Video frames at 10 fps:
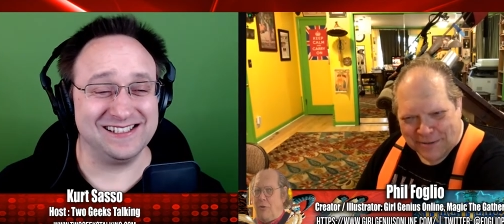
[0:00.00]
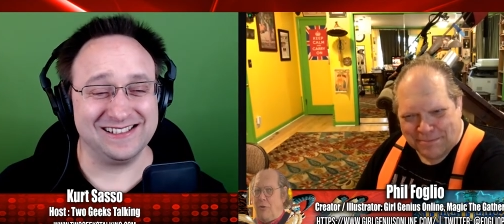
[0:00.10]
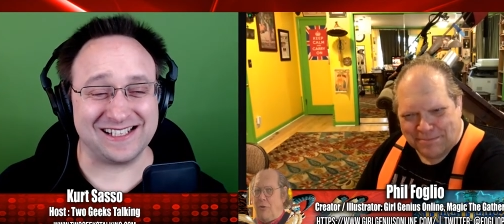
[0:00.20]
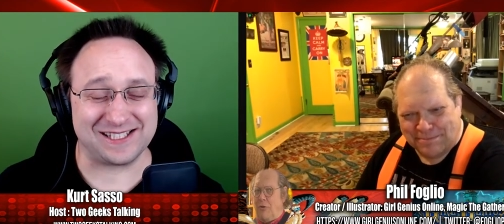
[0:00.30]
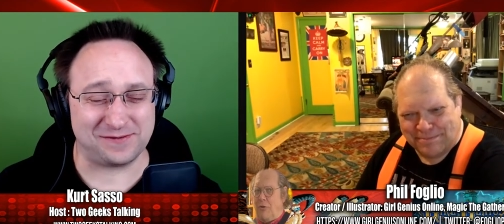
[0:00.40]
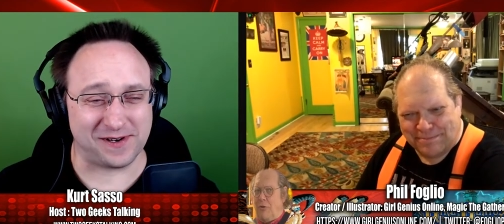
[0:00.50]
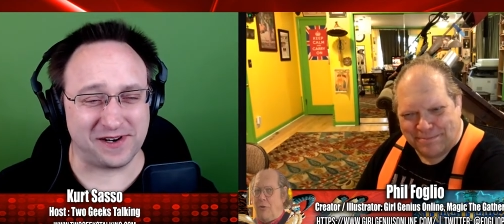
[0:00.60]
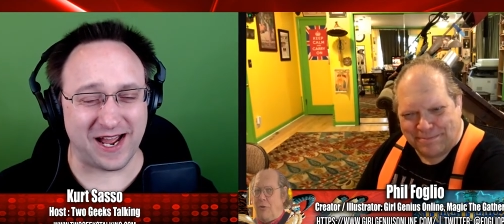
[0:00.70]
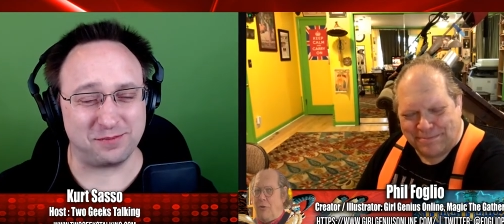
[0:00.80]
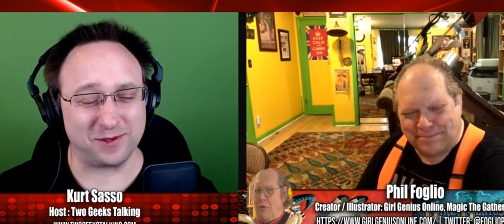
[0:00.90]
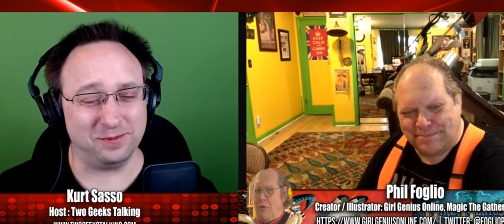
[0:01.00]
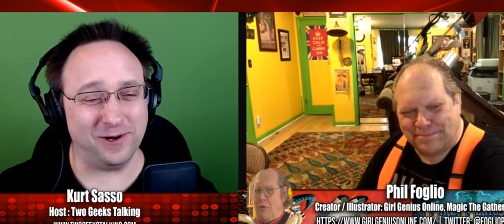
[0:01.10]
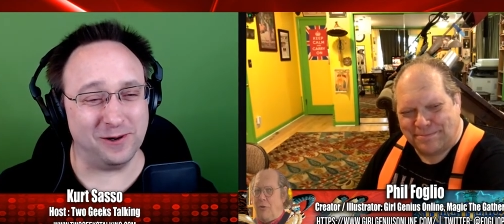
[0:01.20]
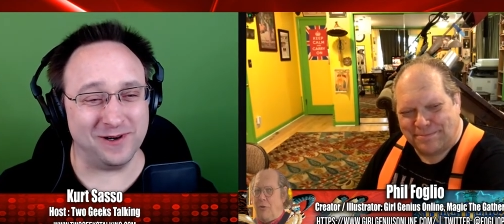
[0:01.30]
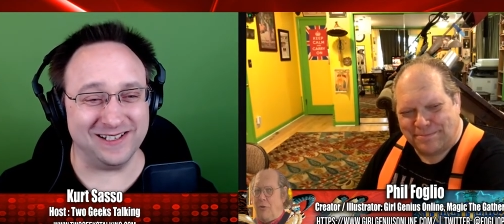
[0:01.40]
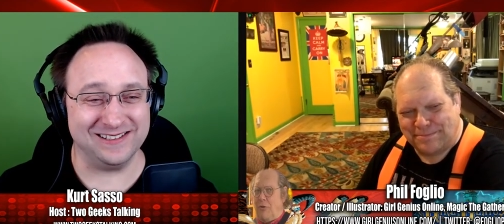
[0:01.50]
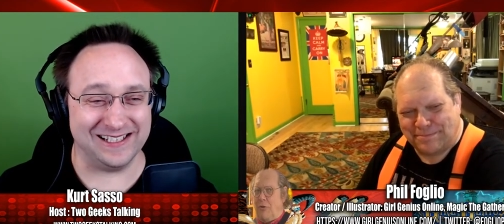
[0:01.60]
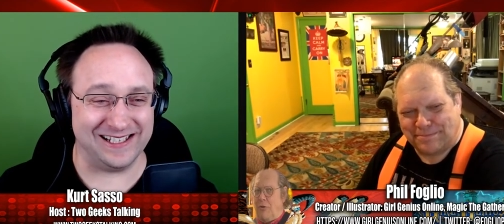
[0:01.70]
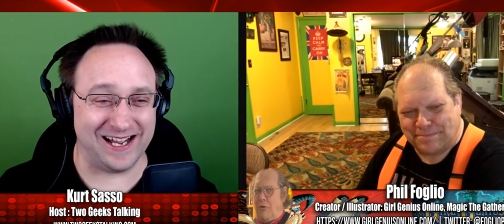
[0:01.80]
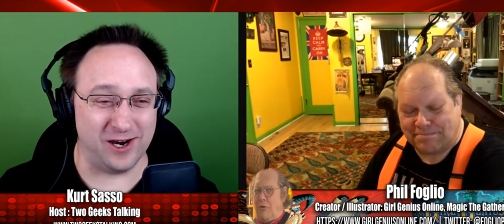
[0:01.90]
Speaker 1: that's very apropos, and,
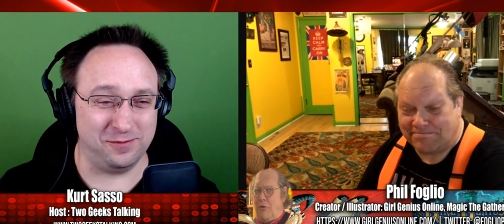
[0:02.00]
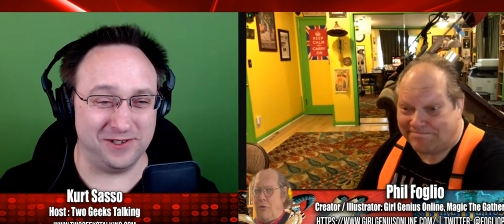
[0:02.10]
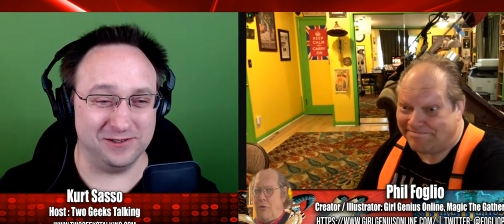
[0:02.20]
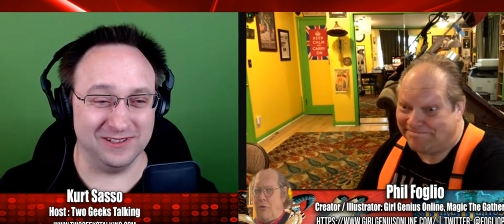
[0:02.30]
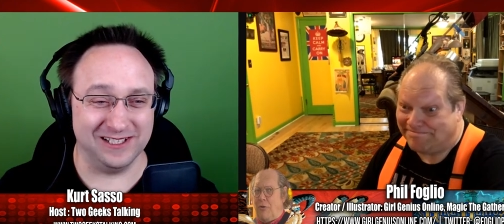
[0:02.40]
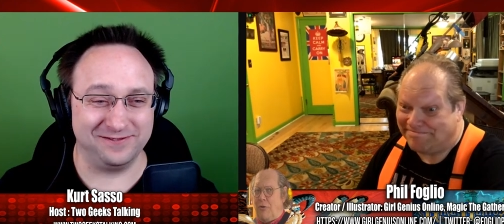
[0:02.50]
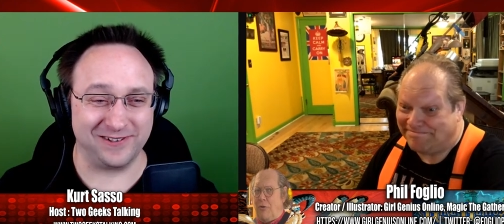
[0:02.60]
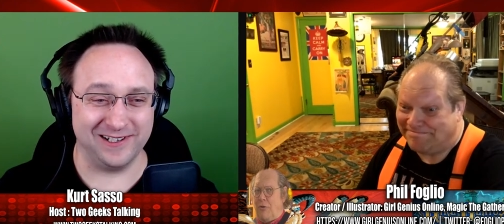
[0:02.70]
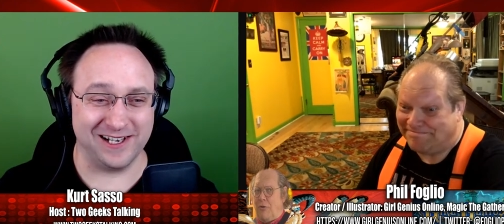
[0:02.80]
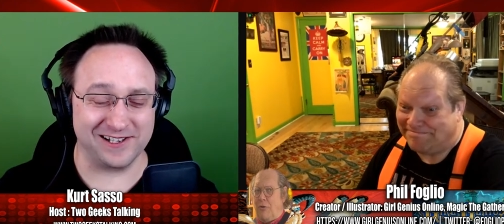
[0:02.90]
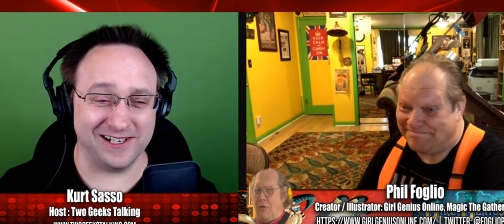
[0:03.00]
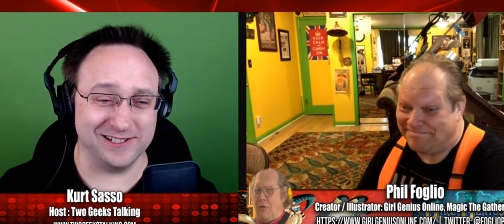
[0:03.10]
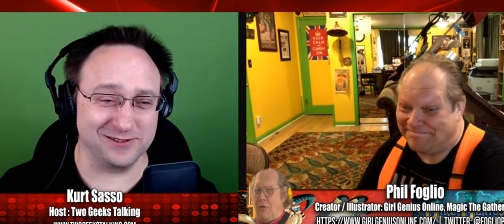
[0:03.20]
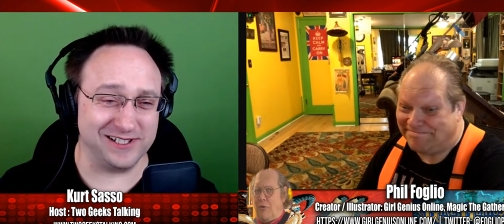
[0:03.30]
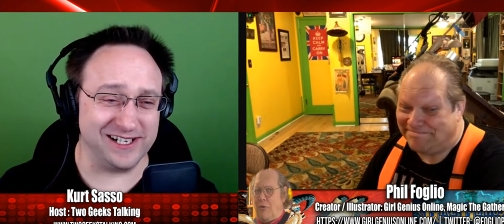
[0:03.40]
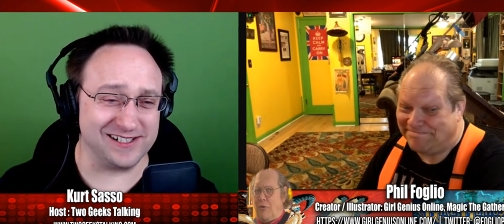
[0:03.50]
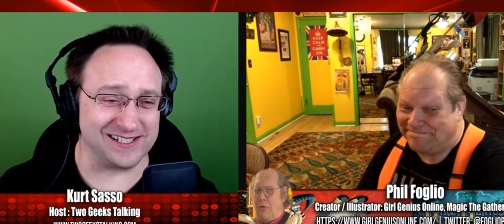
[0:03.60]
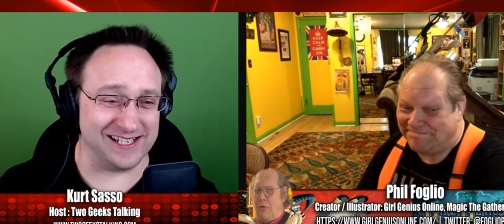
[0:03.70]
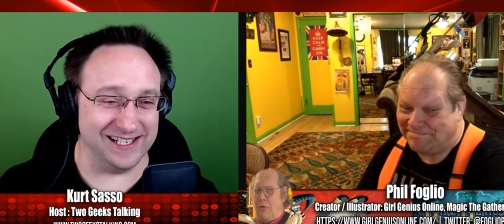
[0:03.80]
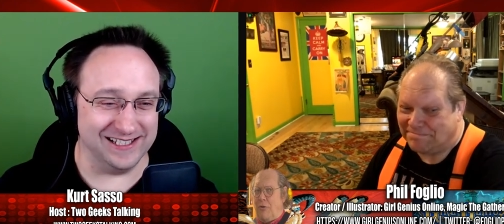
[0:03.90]
and I hope you live for another hundred years
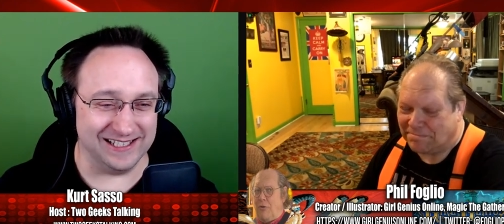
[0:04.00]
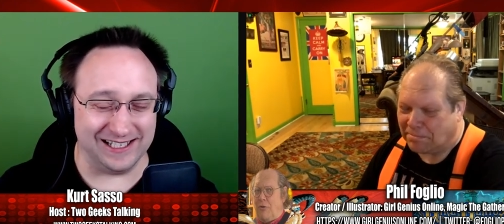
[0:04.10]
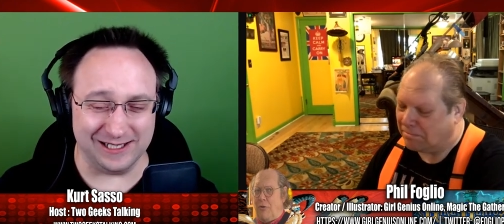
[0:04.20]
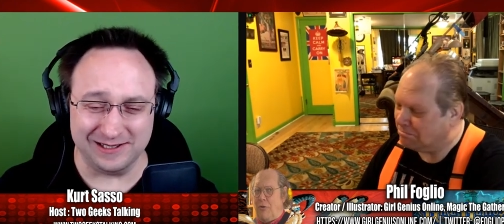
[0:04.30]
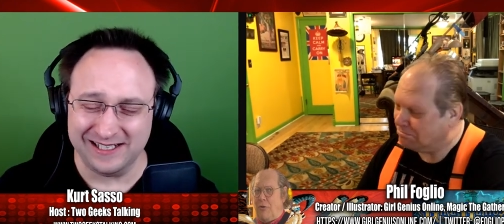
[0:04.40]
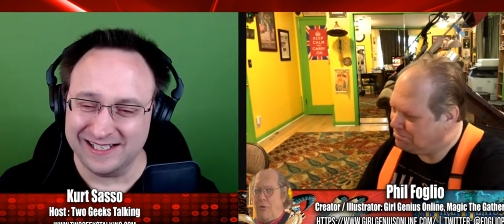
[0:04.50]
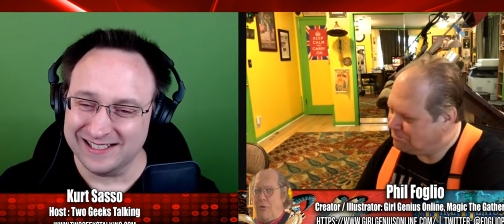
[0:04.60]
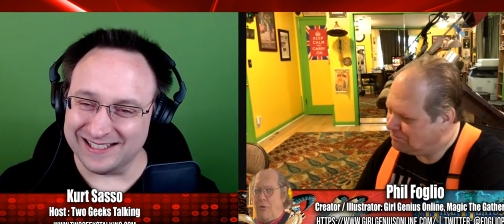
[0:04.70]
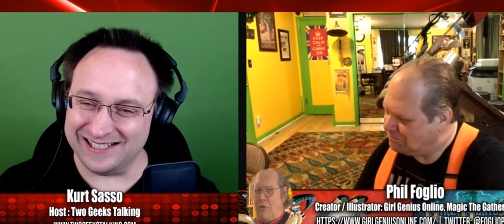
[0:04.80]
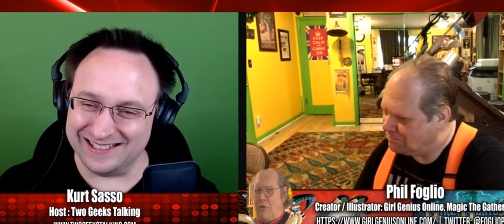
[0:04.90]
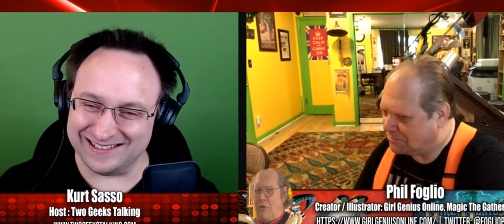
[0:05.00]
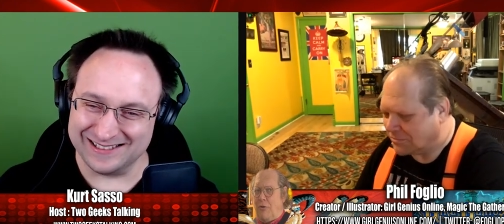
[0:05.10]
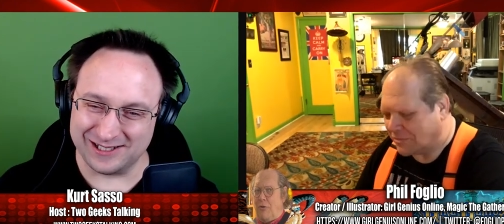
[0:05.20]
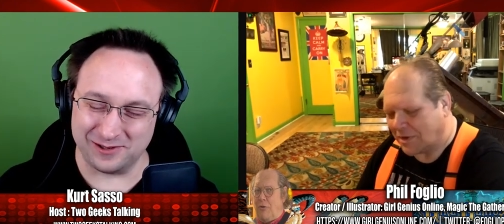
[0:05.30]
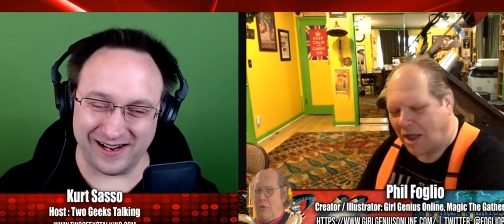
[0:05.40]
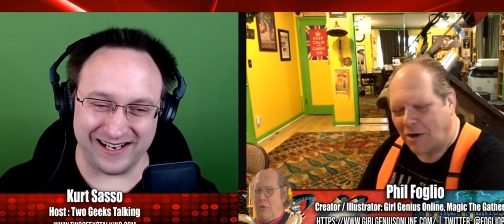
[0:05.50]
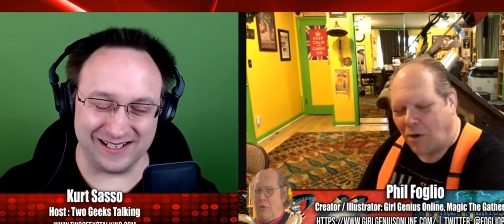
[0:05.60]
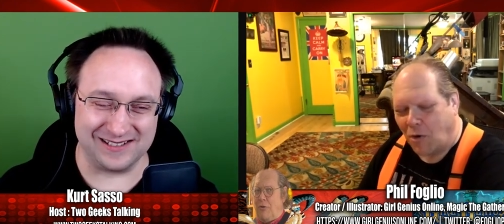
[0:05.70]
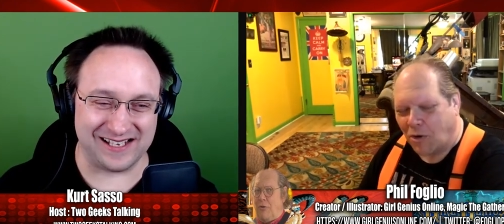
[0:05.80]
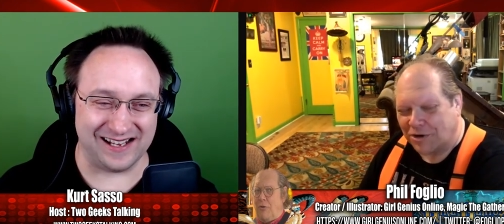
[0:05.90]
then. Uh, creating
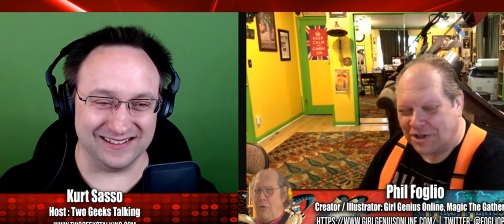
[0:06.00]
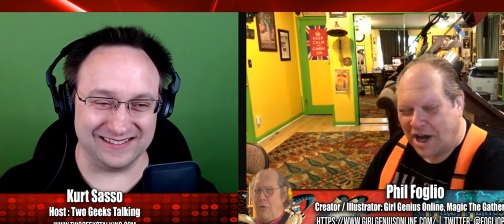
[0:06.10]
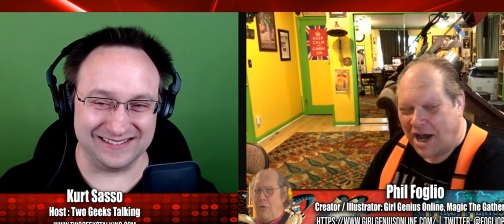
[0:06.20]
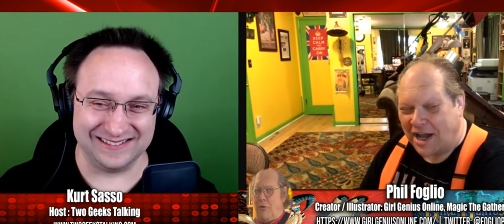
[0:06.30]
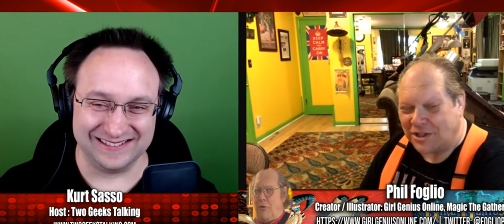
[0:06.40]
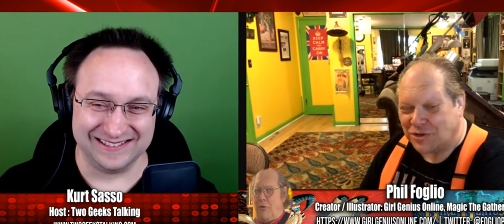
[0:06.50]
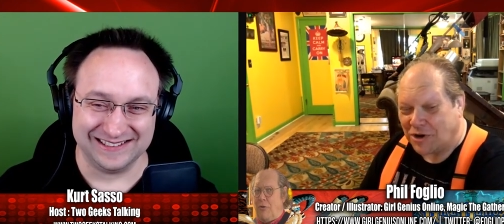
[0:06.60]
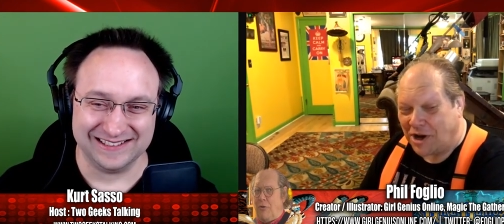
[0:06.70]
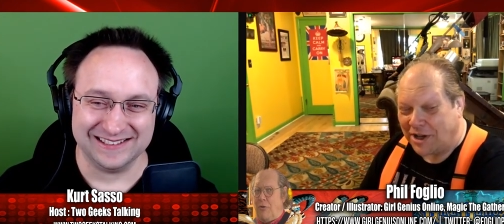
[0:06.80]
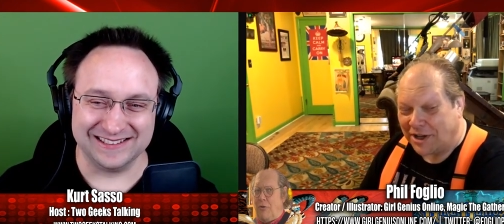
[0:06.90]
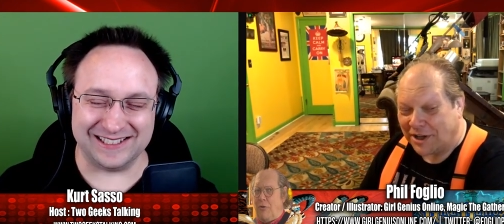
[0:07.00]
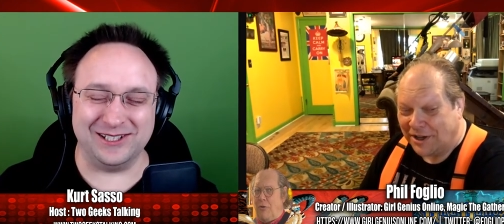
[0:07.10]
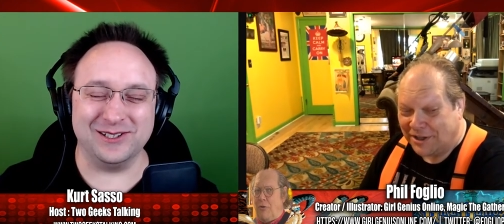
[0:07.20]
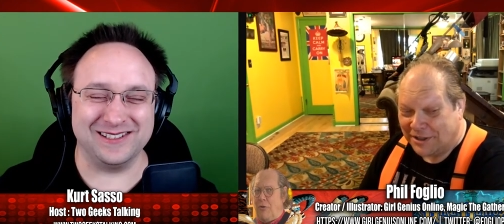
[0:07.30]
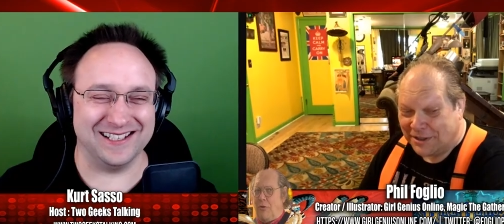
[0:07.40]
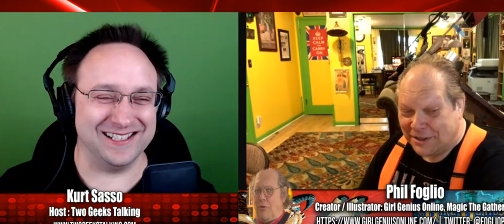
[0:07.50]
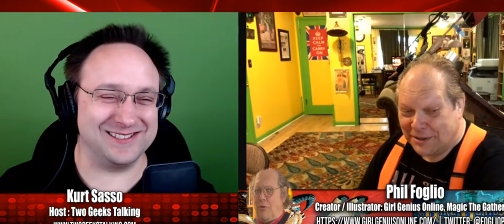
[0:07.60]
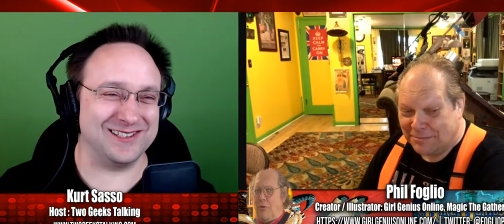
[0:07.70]
Speaker 2: or talent. Die trying. Or die trying.